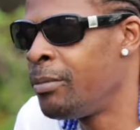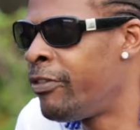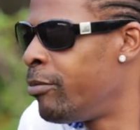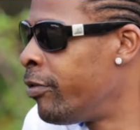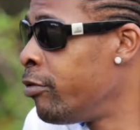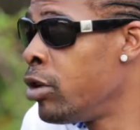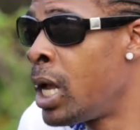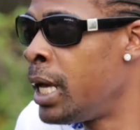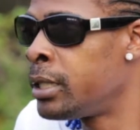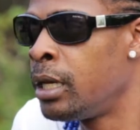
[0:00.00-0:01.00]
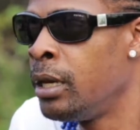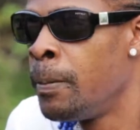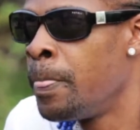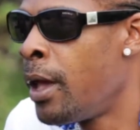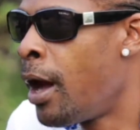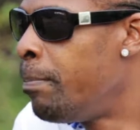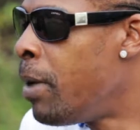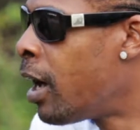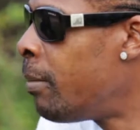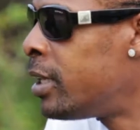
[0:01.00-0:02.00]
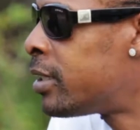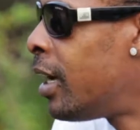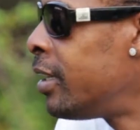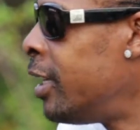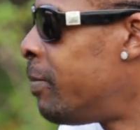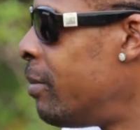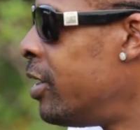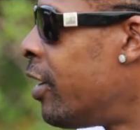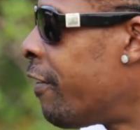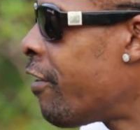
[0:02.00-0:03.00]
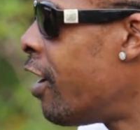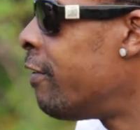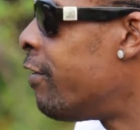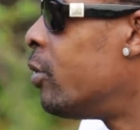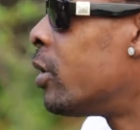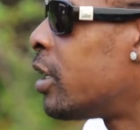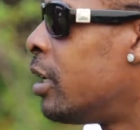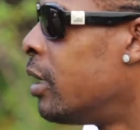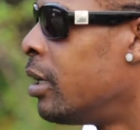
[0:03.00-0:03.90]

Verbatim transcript: I realize, say, a bugger man start eating for me, you'd frightened for no, say.